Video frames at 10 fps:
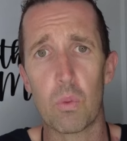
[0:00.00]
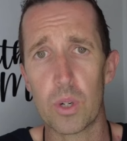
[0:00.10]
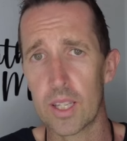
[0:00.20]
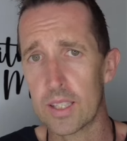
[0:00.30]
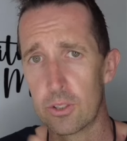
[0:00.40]

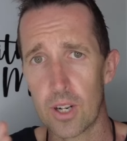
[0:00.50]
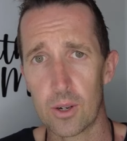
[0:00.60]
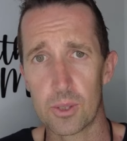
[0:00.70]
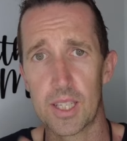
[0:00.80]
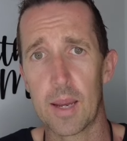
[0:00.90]
really
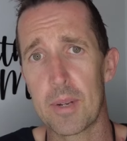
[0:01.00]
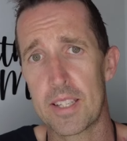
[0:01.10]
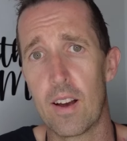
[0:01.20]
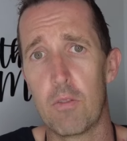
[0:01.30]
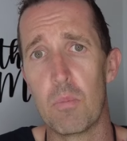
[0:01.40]
struggled to get
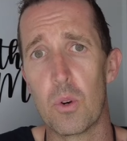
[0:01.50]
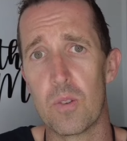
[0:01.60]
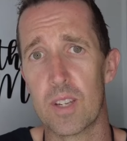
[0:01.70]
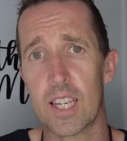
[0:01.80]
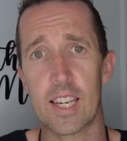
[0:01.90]
myself
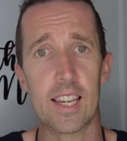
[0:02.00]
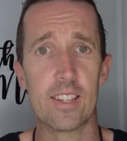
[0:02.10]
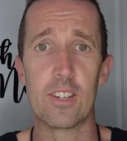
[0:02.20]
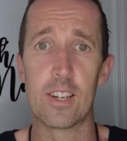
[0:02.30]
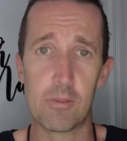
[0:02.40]
moving
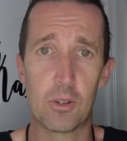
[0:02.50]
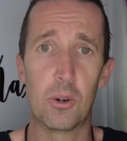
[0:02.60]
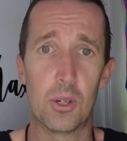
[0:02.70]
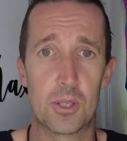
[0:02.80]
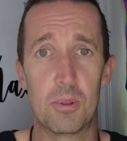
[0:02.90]
and of
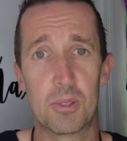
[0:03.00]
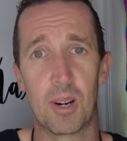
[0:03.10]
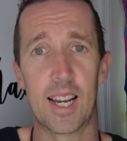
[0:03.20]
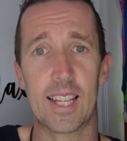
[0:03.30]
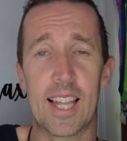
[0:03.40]
course was
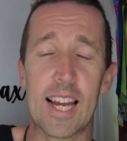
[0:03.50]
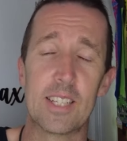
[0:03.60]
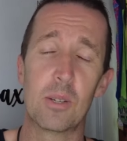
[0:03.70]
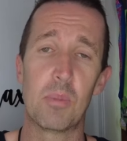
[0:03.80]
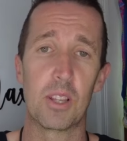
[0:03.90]
running
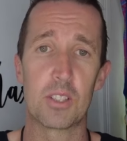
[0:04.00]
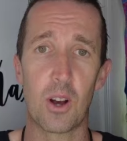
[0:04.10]
late by the